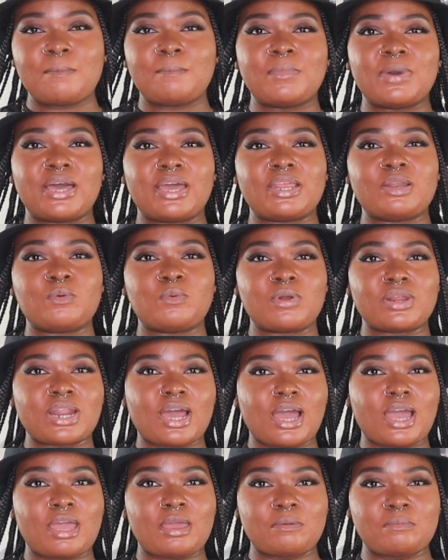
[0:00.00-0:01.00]
But when
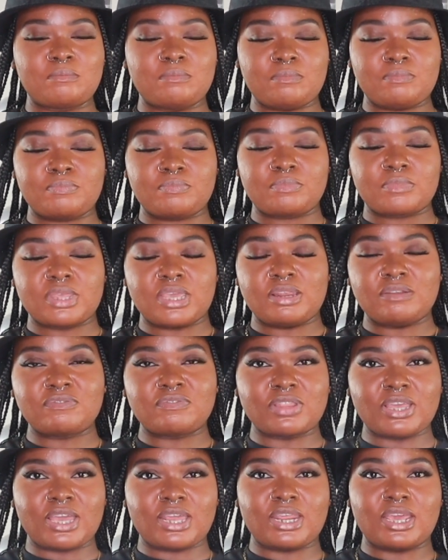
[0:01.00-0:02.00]
I'm
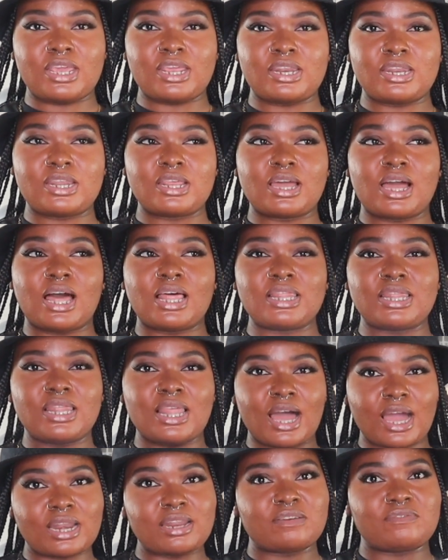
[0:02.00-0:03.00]
inflating a
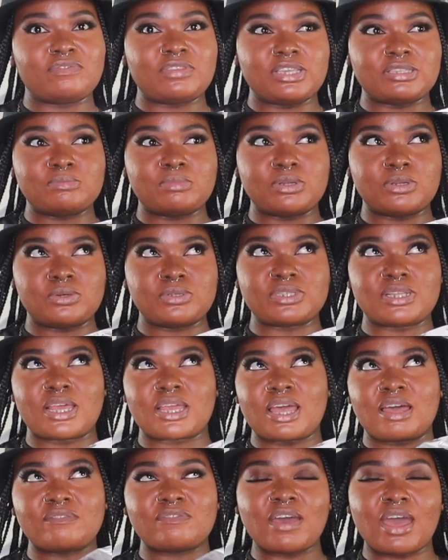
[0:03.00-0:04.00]
lot of these balloons,
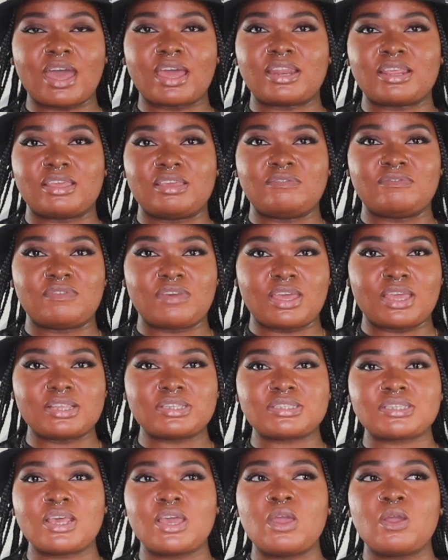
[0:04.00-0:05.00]
like I've had
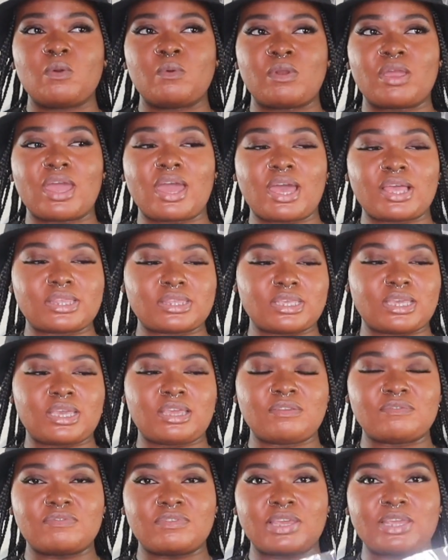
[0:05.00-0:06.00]
events where I had to
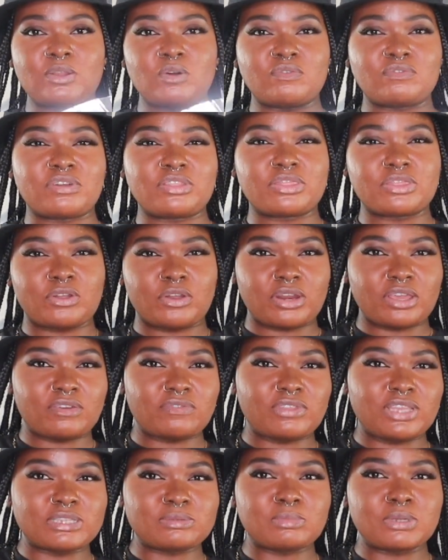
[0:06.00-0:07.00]
inflate over 30
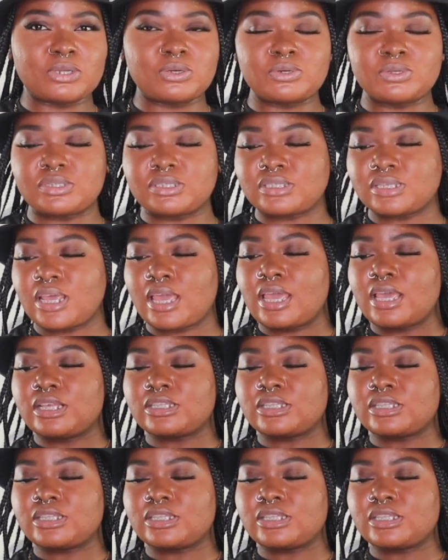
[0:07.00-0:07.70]
of these balloons,